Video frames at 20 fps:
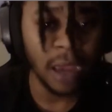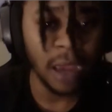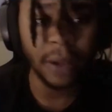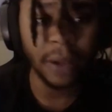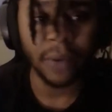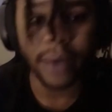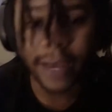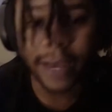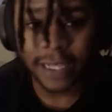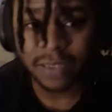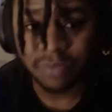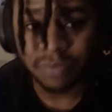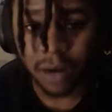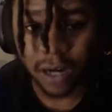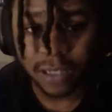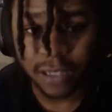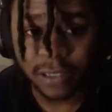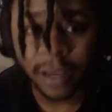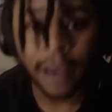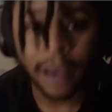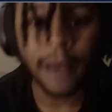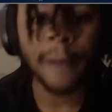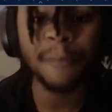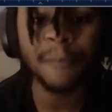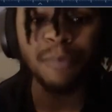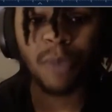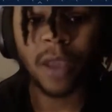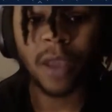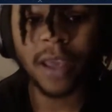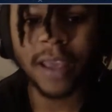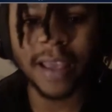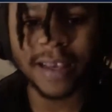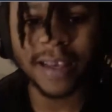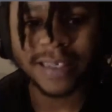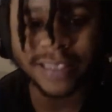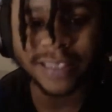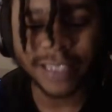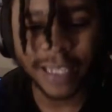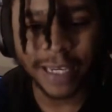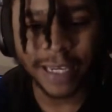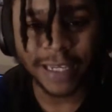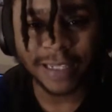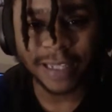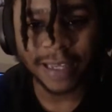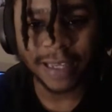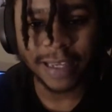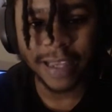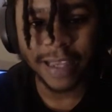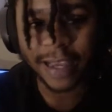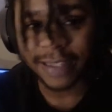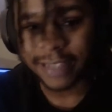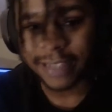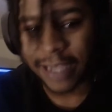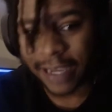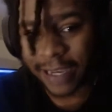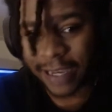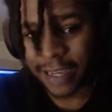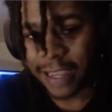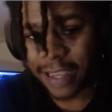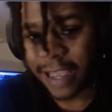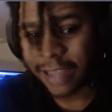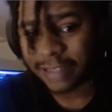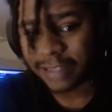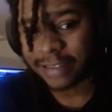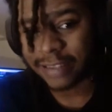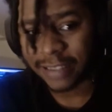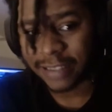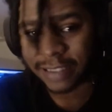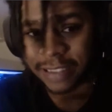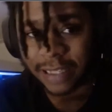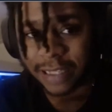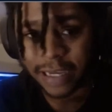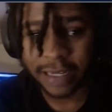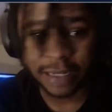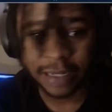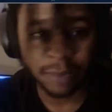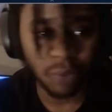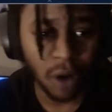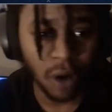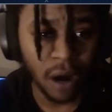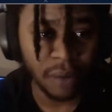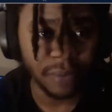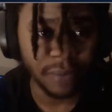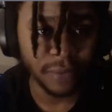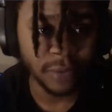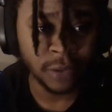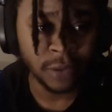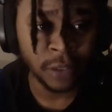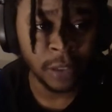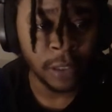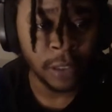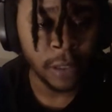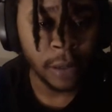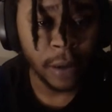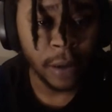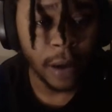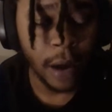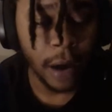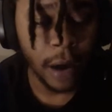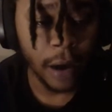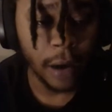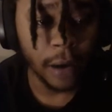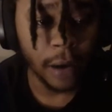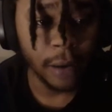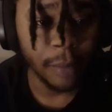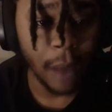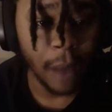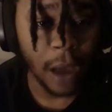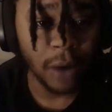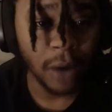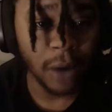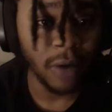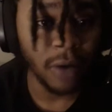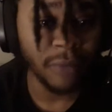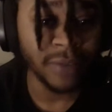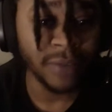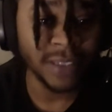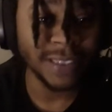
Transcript: playing on Xbox, and he has said that he hasn't seen any problems. I don't know if this